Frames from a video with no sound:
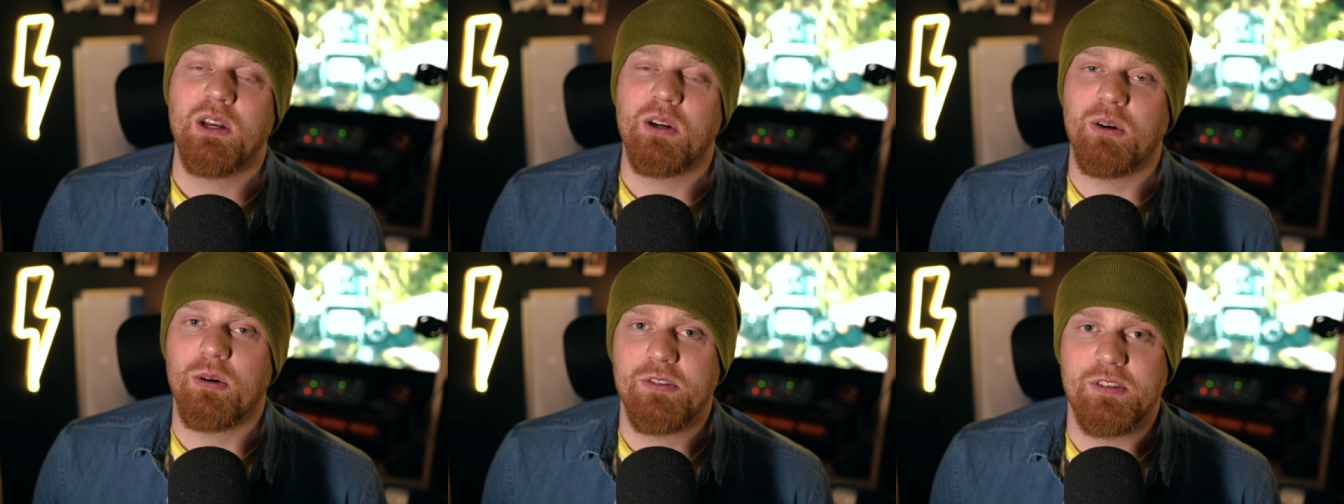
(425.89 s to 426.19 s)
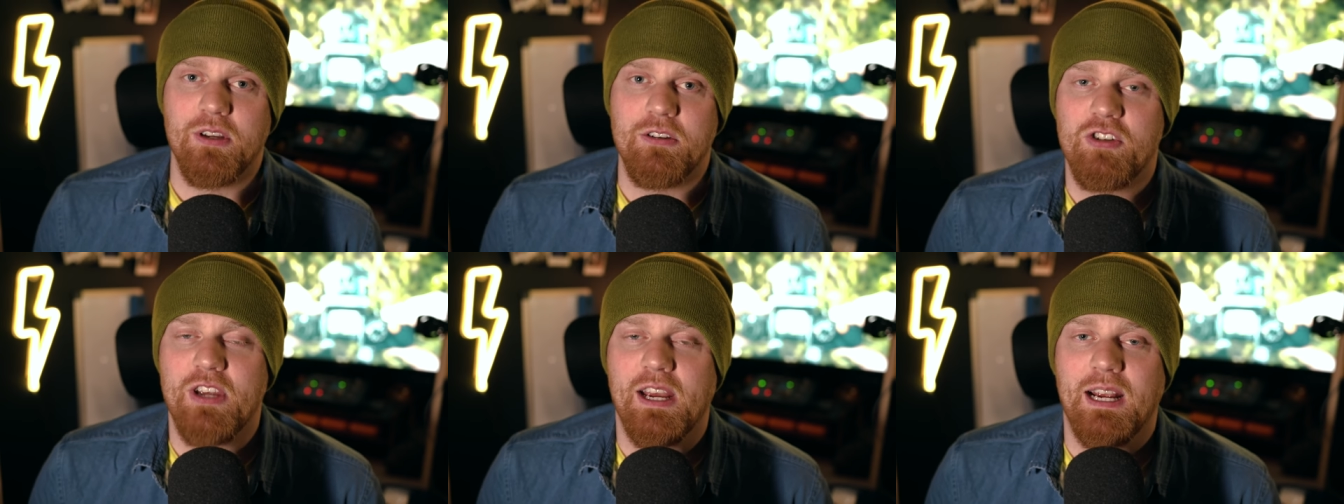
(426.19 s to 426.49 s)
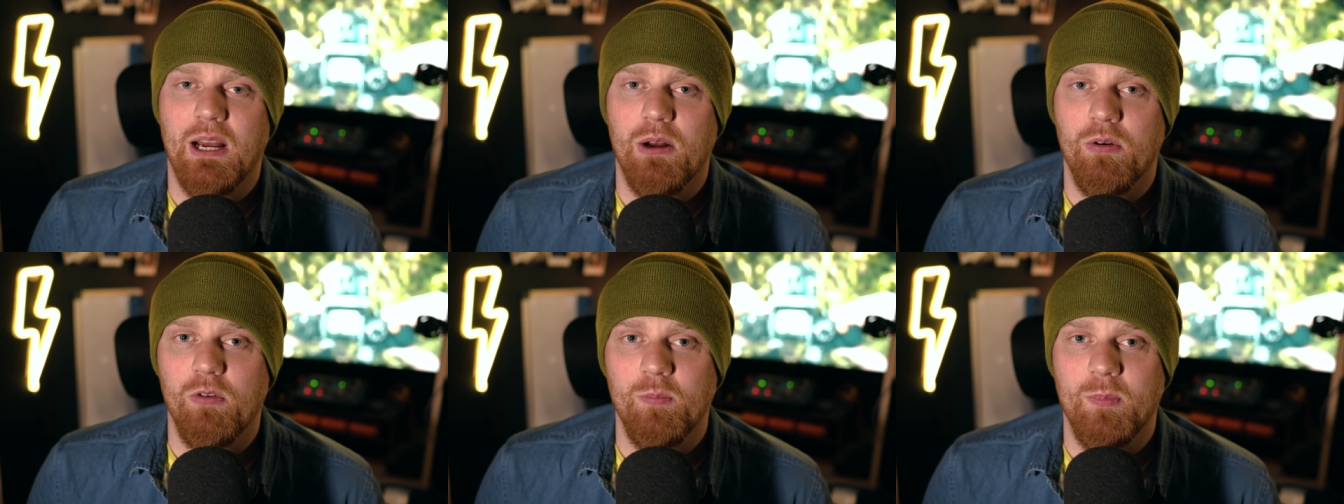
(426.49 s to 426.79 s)
Also,
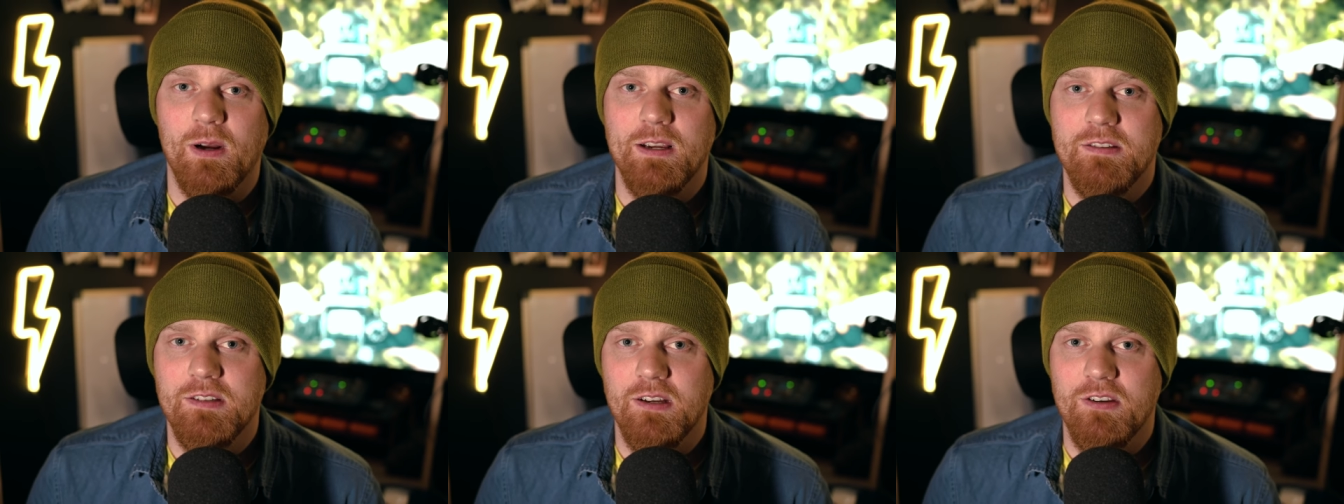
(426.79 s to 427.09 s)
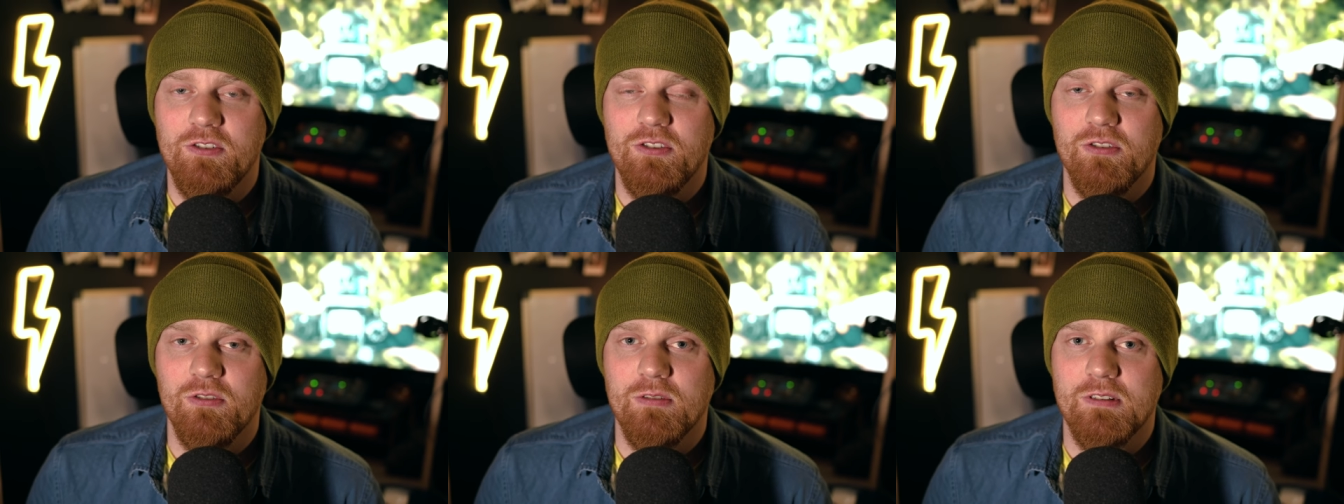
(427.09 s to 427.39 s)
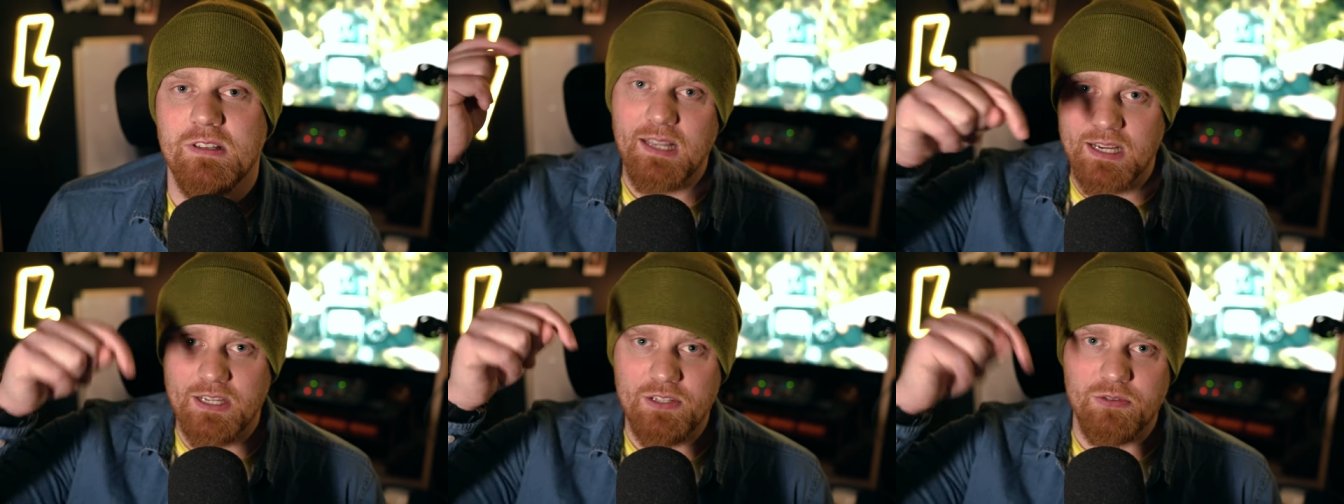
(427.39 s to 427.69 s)
check out all my
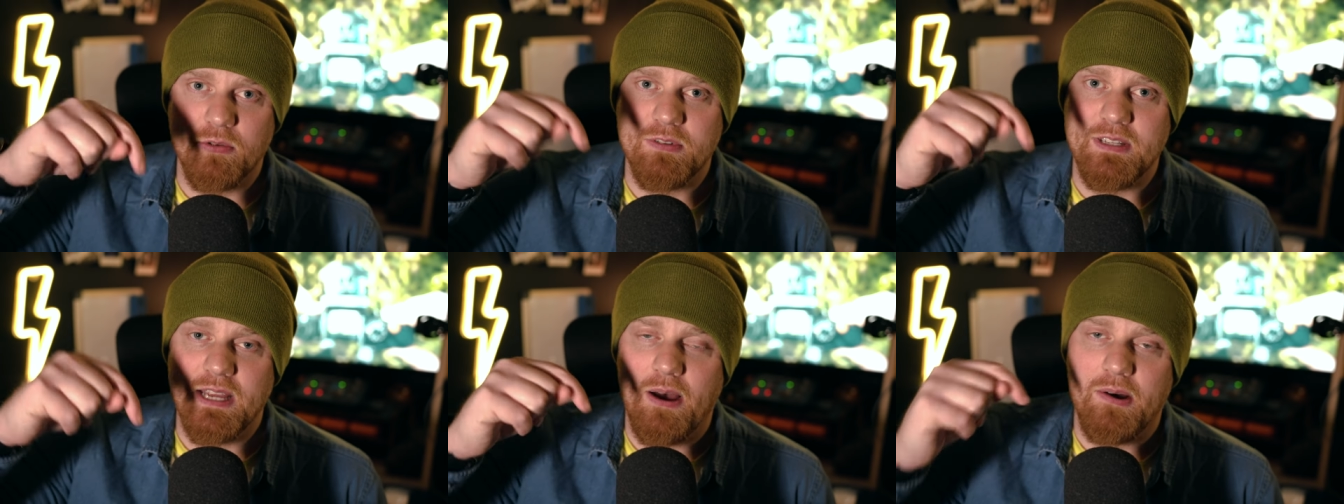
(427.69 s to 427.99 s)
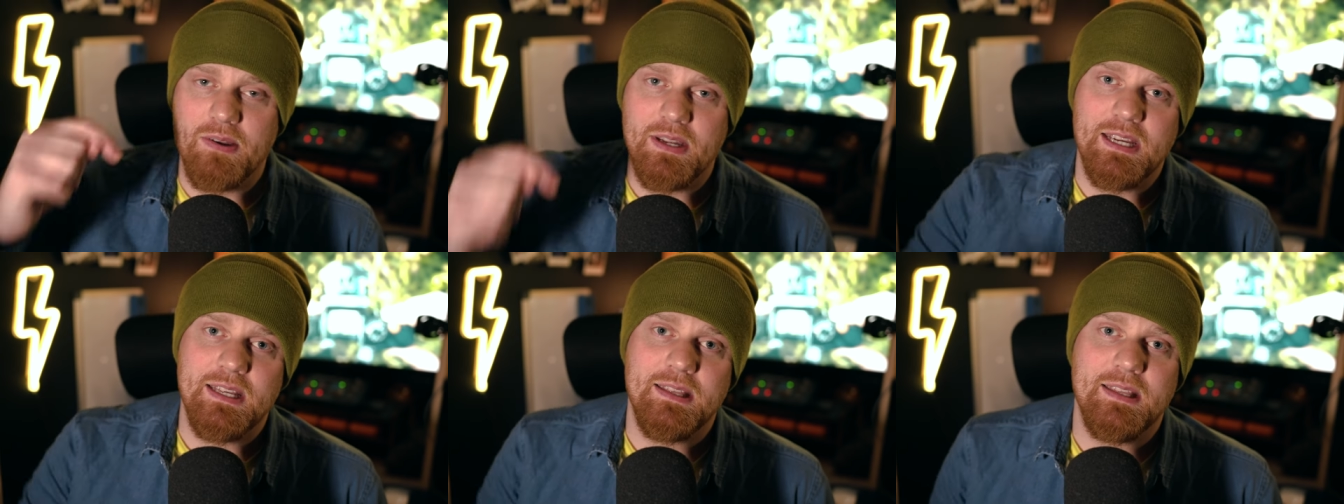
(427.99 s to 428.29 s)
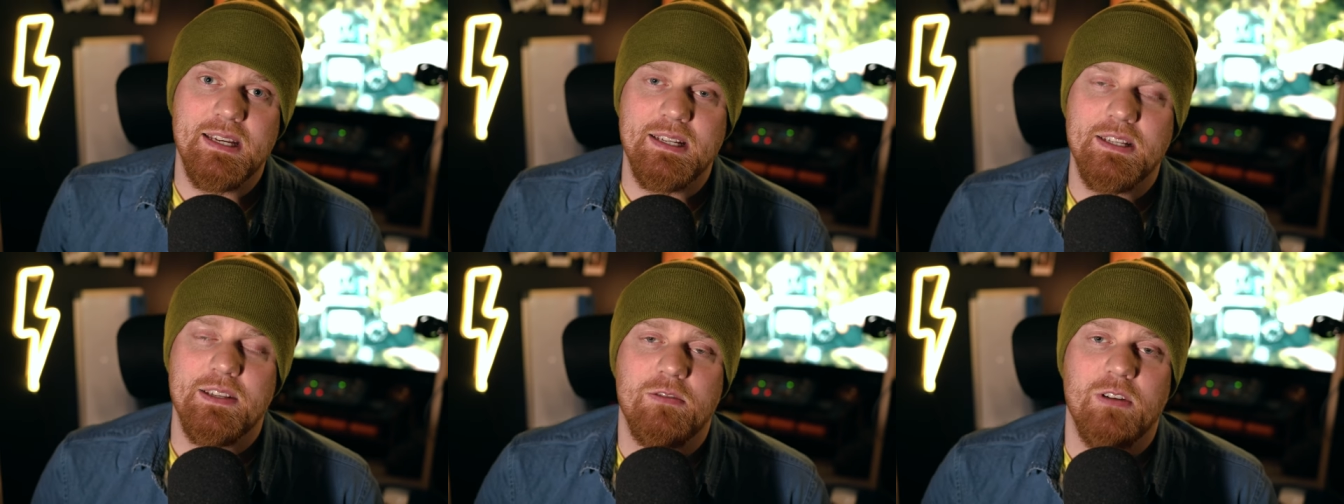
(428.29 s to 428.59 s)
socials. Links are all down in
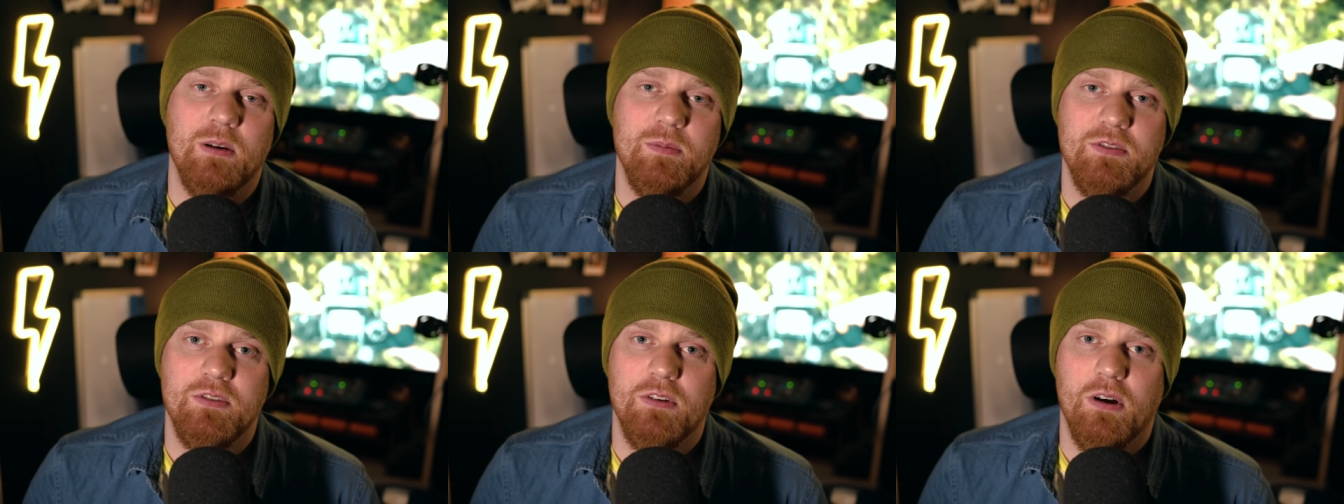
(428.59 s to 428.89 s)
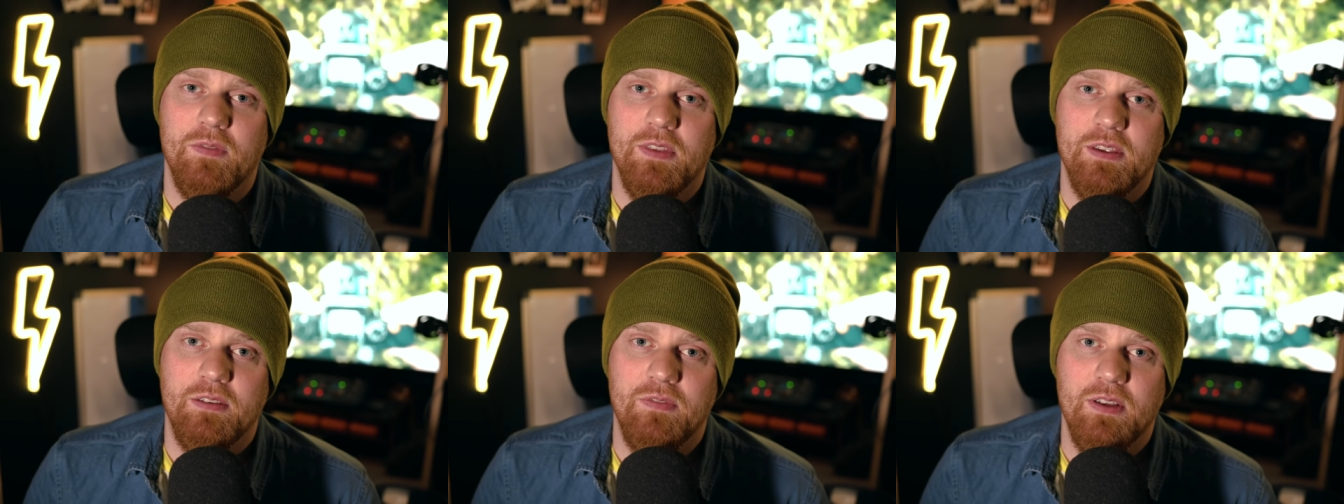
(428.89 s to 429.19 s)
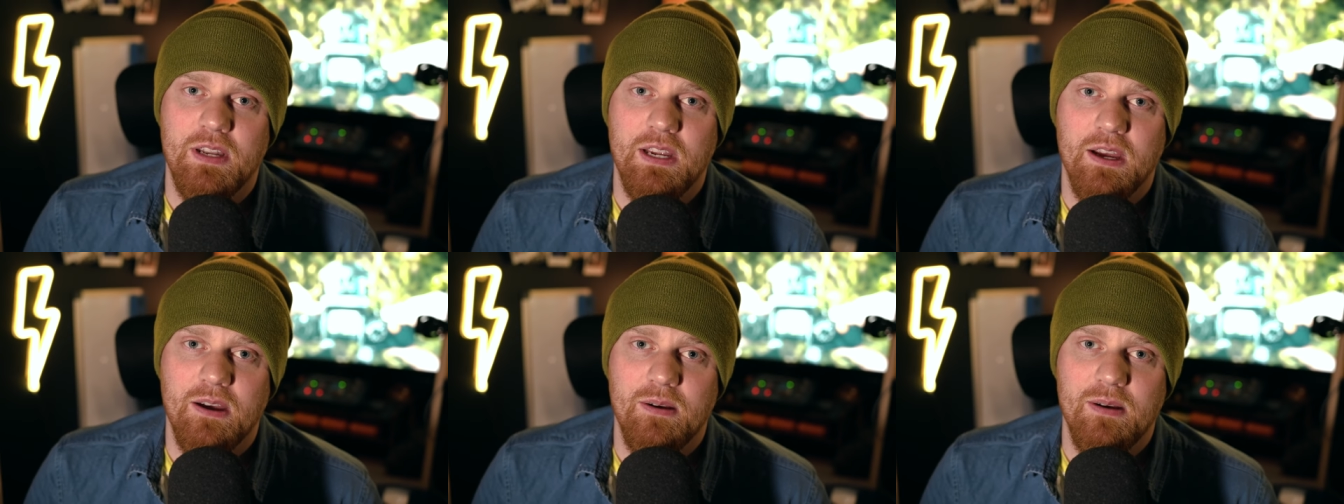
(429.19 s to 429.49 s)
the description of this
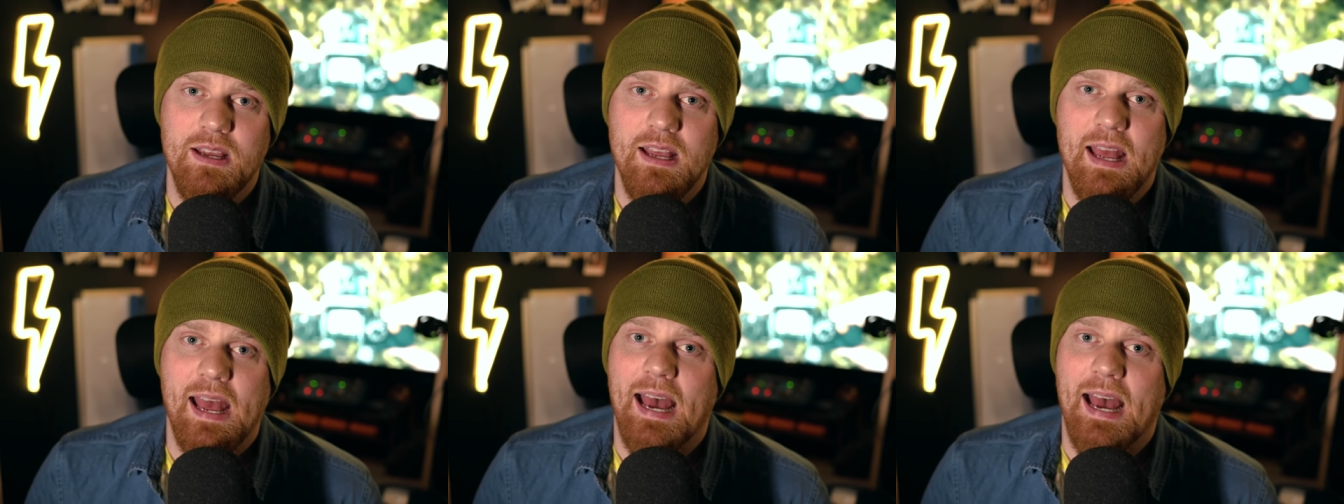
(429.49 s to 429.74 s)
video.